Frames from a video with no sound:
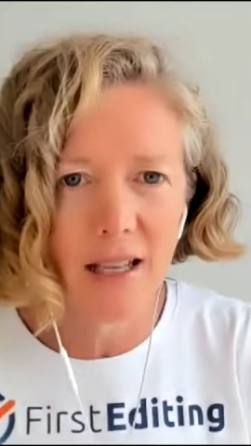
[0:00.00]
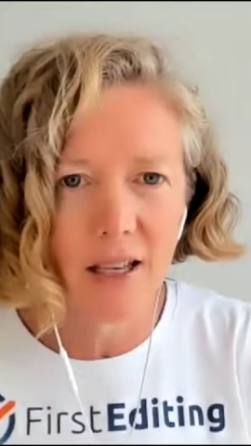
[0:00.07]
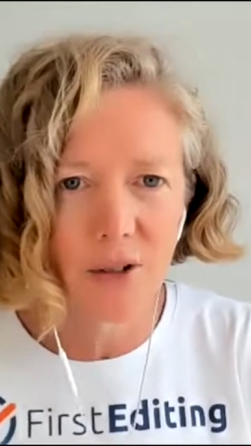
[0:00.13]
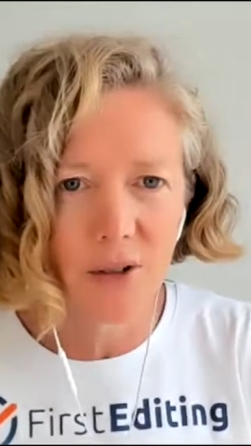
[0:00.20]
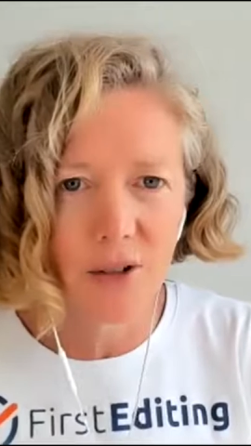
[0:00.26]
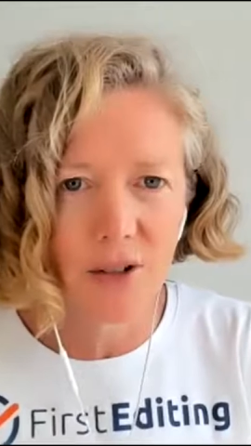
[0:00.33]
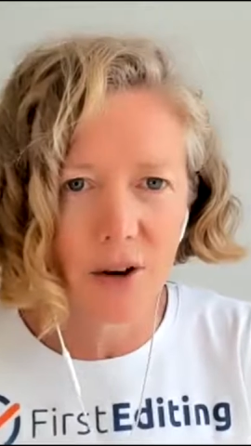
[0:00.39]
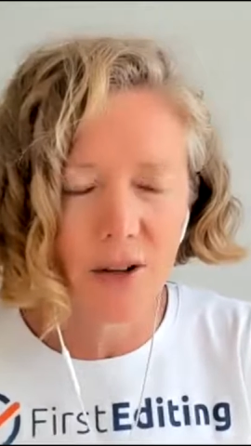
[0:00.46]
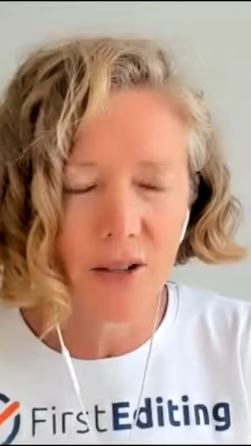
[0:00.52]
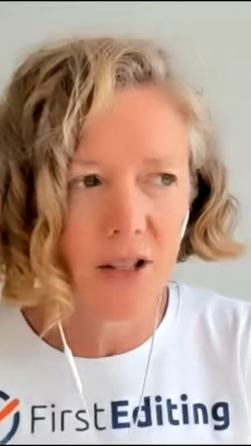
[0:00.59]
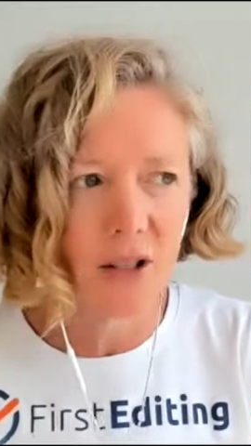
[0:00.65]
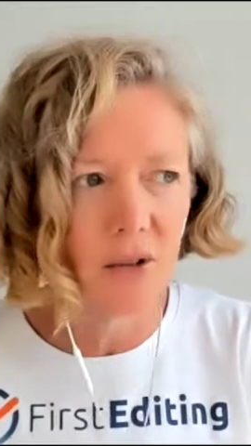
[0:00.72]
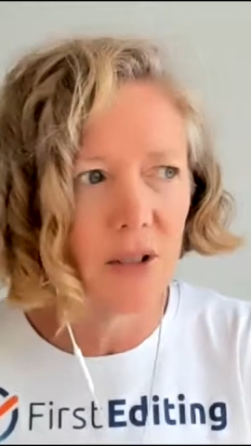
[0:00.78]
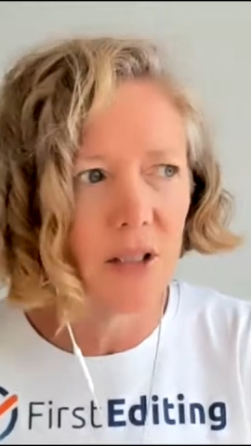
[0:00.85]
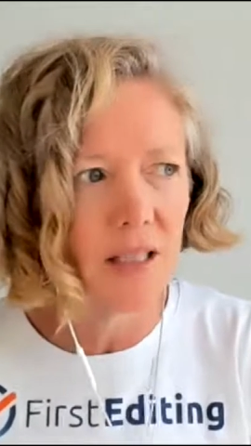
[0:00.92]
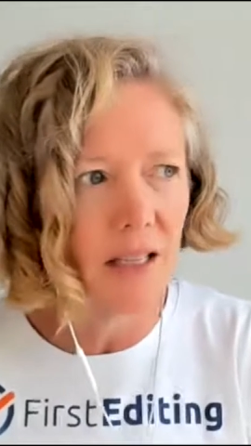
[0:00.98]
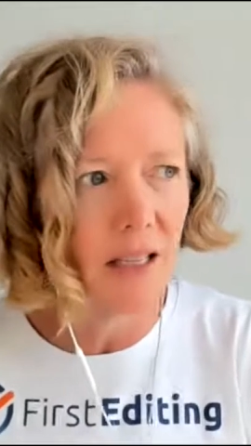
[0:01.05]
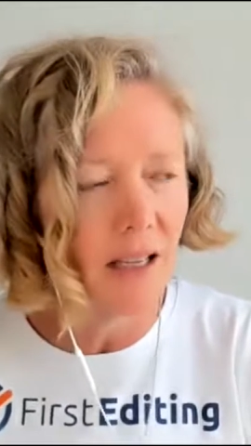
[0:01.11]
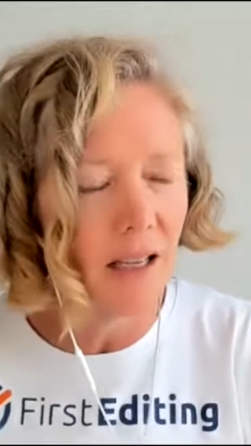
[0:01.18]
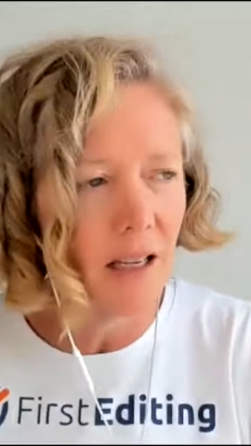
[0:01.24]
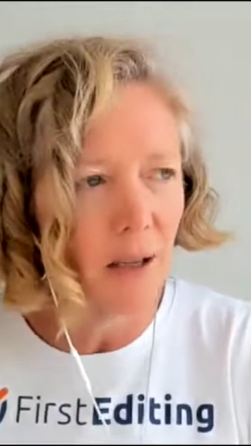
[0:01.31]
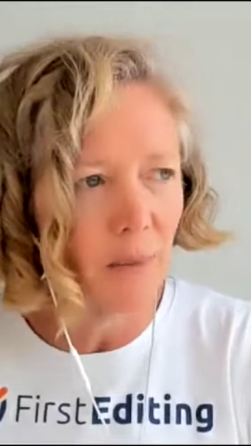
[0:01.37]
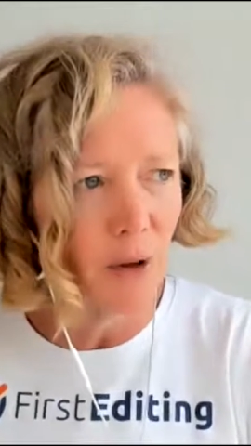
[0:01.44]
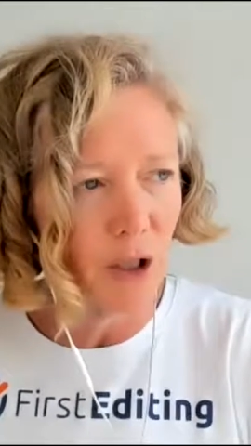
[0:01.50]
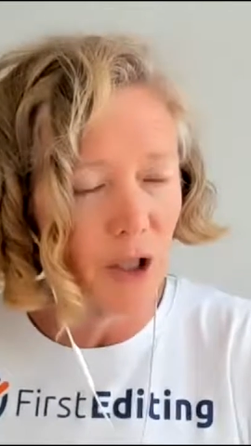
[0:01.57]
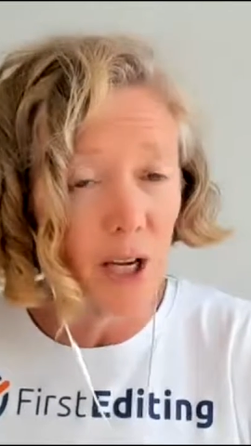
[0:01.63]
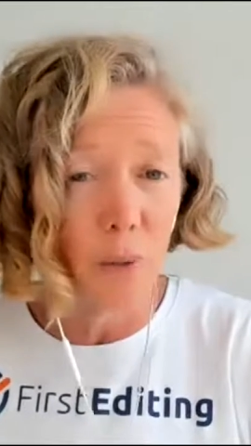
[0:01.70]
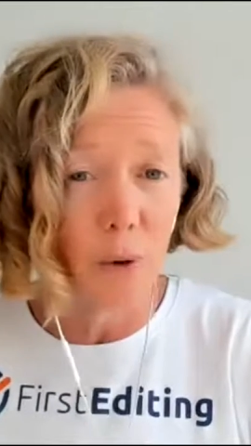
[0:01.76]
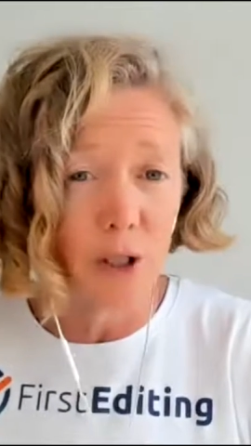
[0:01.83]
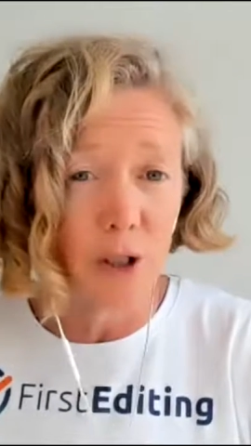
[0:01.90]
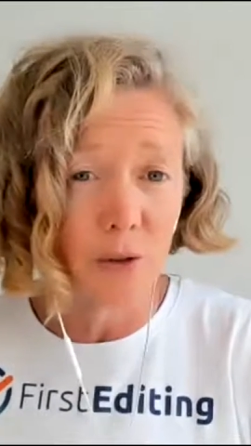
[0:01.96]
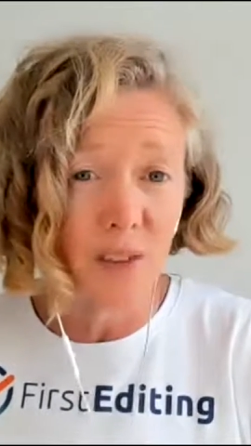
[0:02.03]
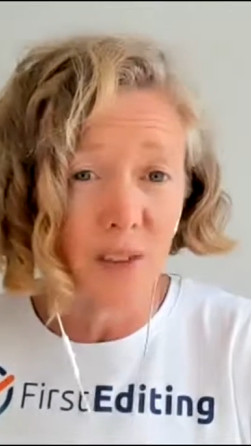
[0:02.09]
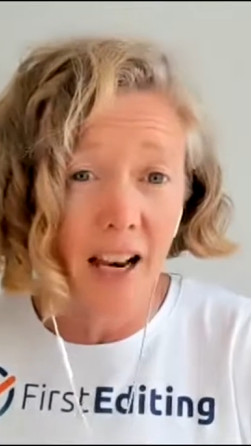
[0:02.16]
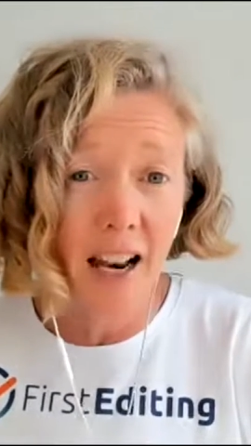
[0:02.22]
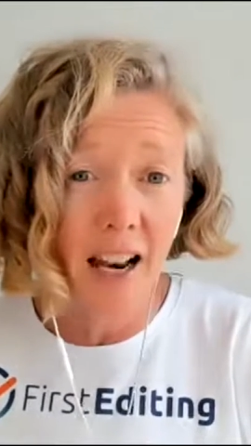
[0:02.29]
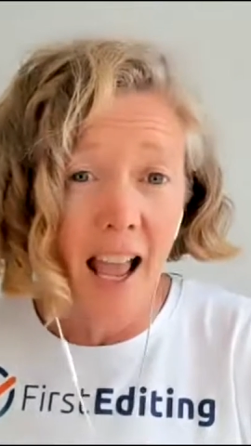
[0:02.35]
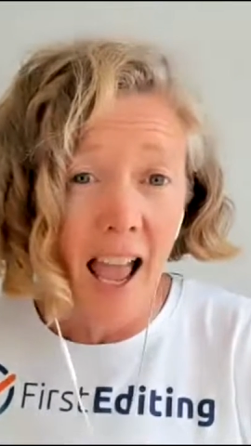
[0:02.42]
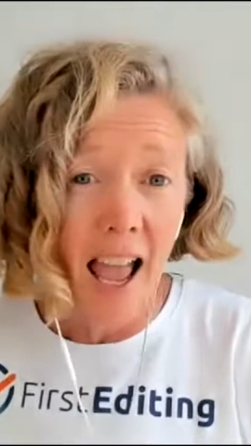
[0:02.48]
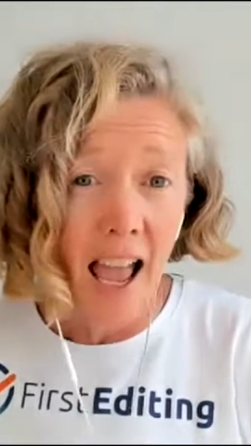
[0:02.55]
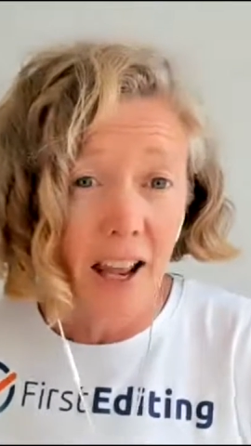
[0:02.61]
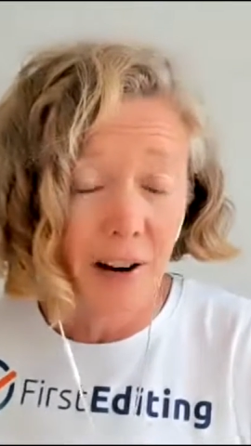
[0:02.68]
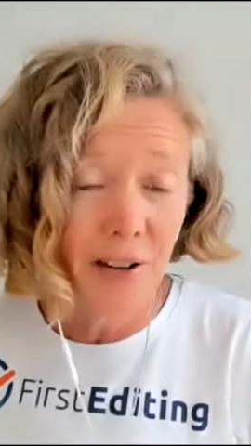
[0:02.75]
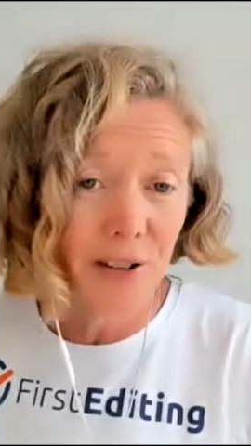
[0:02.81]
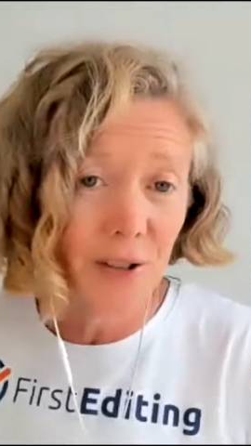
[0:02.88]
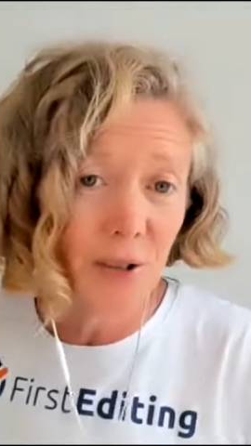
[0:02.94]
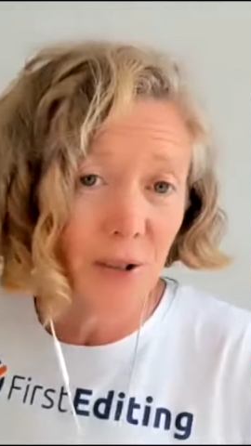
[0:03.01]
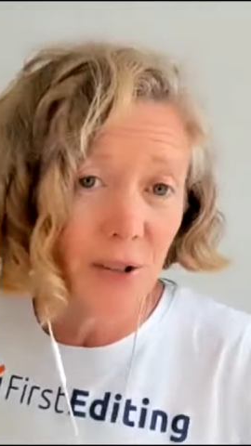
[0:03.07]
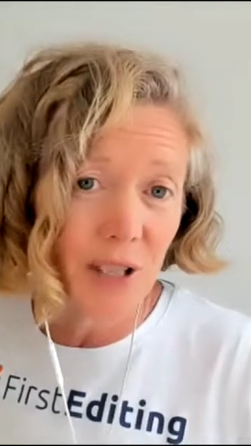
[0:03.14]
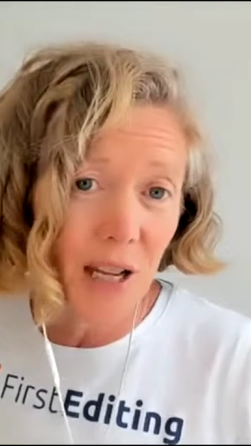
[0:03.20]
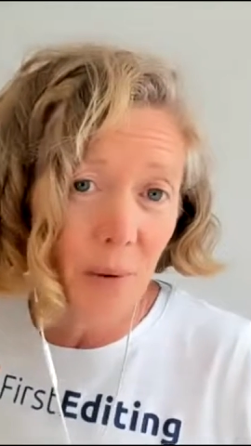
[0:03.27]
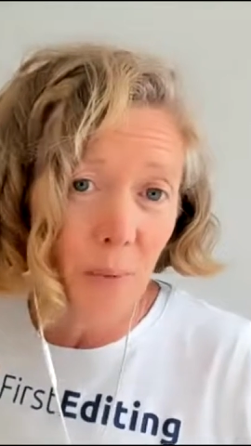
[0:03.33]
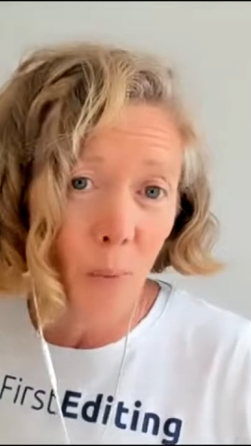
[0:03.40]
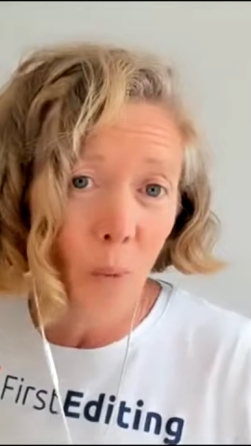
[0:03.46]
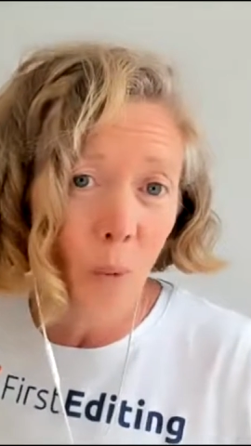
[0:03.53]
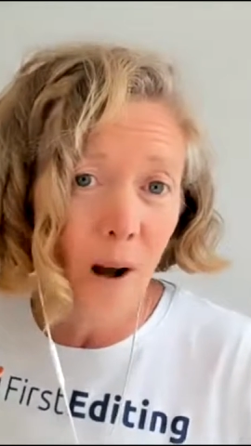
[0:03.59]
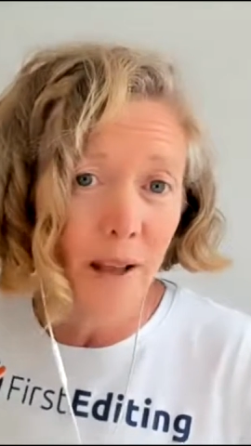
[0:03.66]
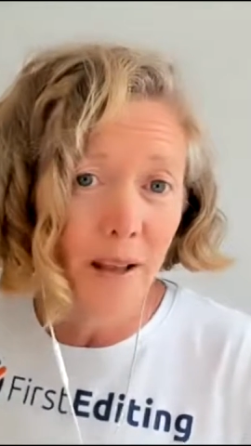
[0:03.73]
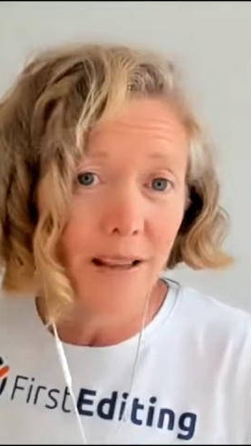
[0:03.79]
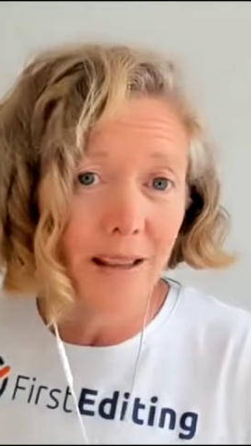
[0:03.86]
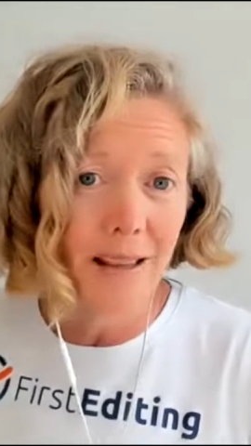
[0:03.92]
and you'll start to see and appreciate what you've done and also understand what